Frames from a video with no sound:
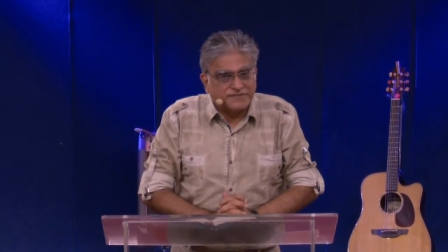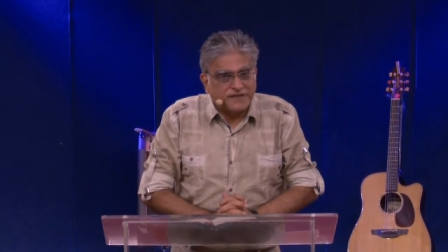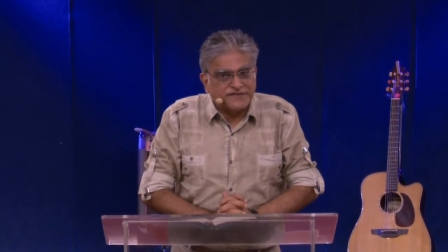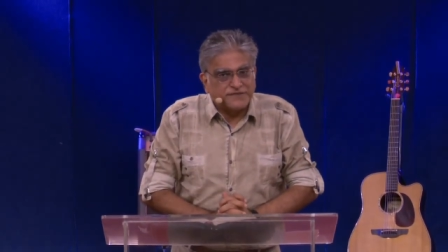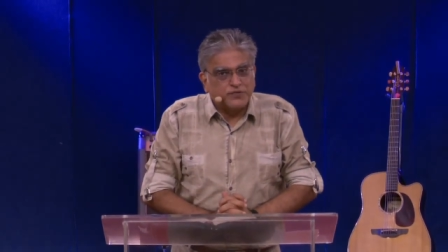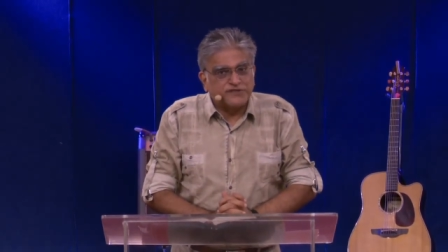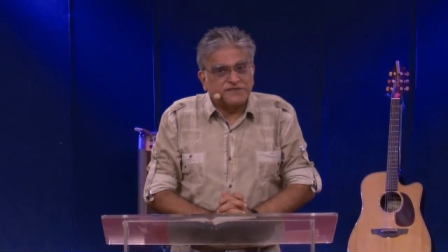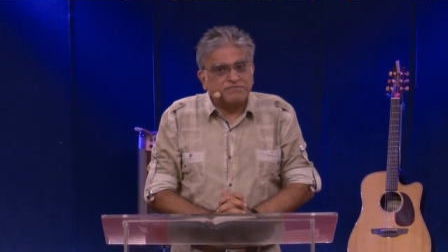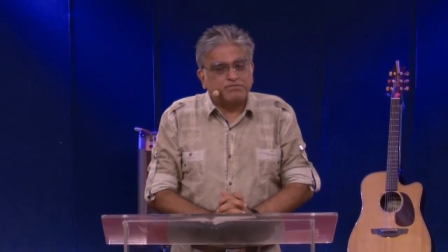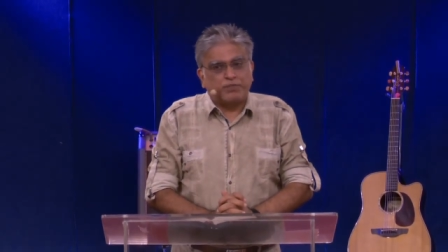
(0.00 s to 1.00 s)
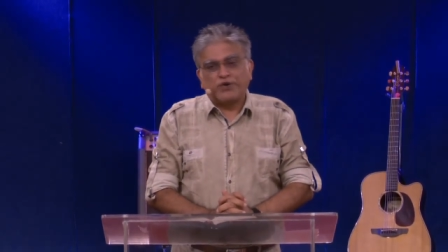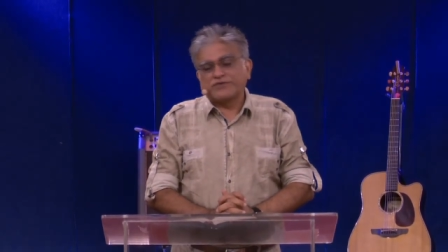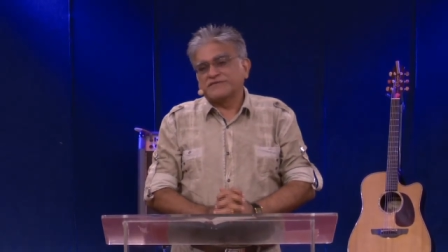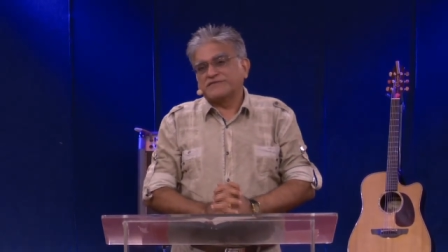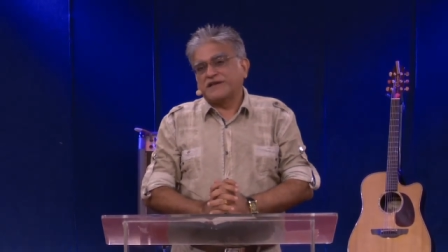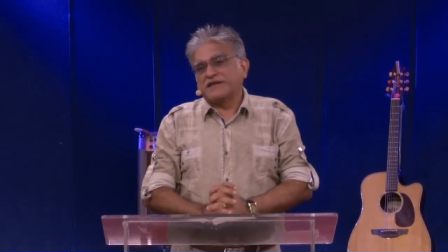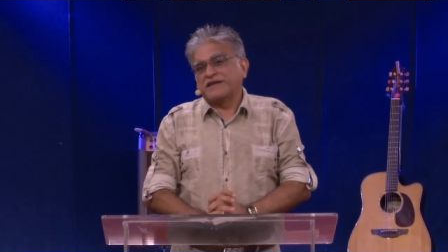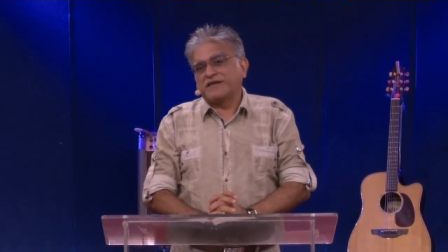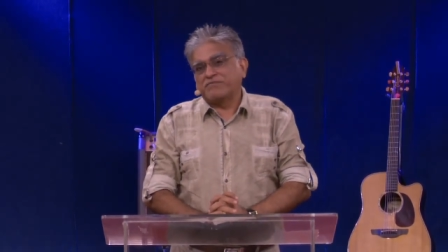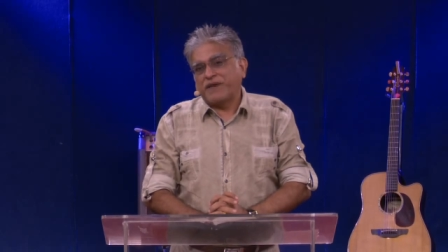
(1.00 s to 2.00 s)
That's the most important thing
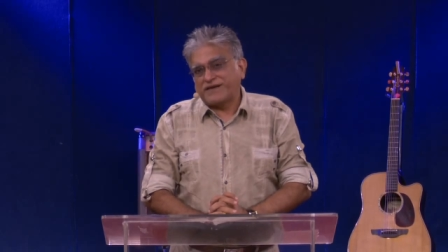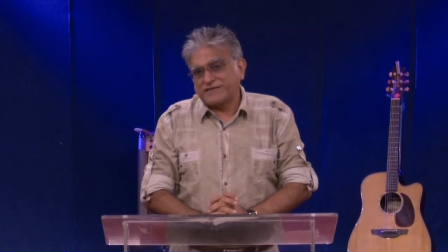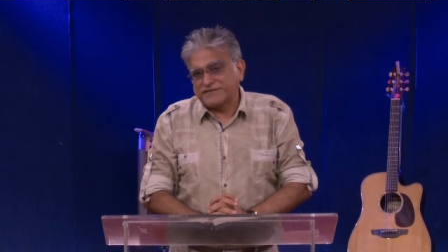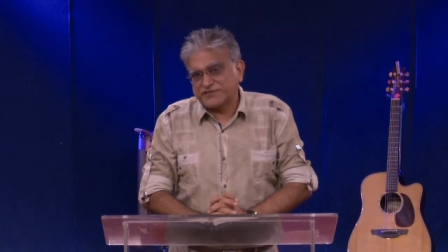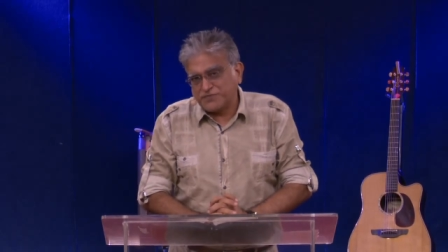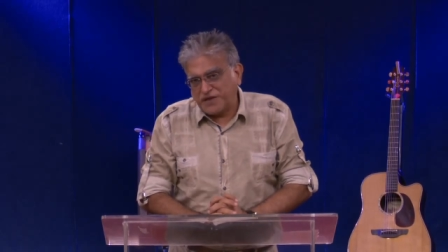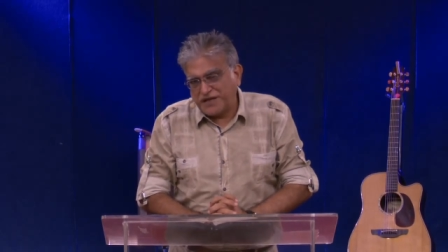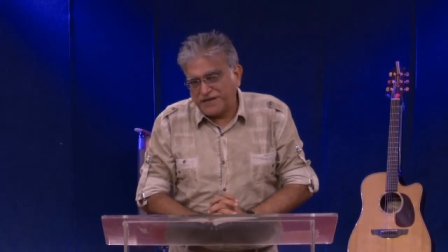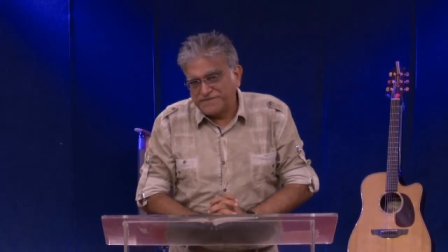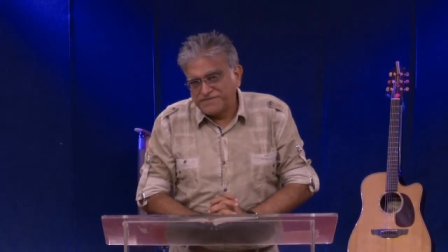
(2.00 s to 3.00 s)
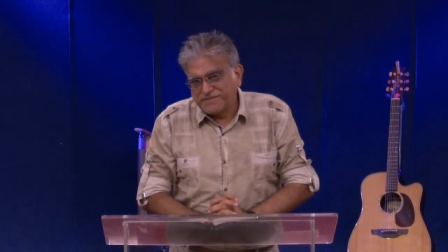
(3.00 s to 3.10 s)
that matters to me.